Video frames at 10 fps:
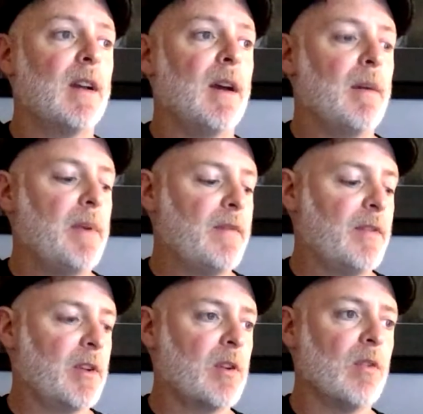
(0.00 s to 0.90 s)
But for
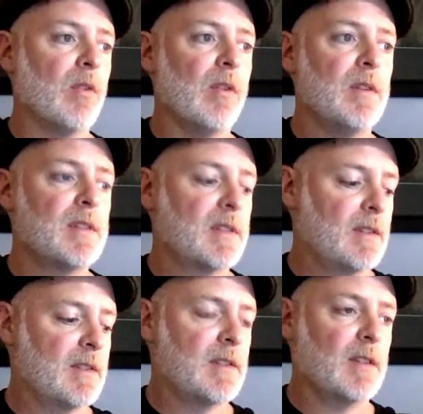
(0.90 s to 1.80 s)
the chords,
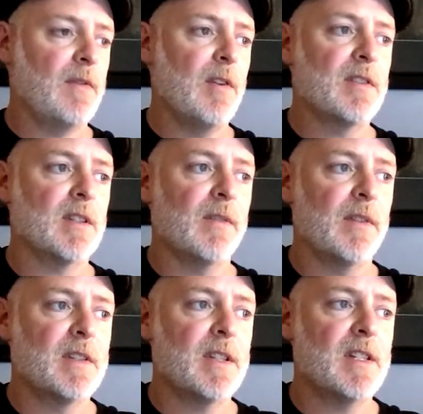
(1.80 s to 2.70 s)
so first off, with
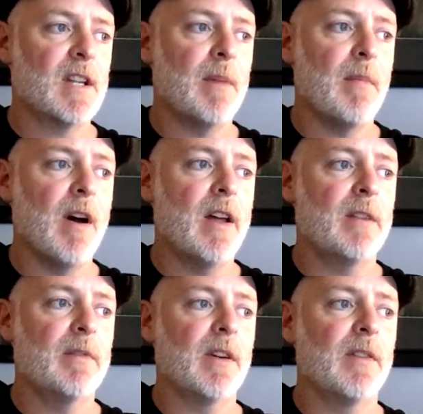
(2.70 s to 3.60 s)
the C sharp
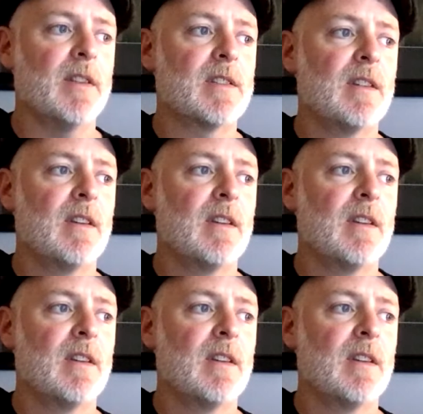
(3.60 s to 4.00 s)
minor, we've got this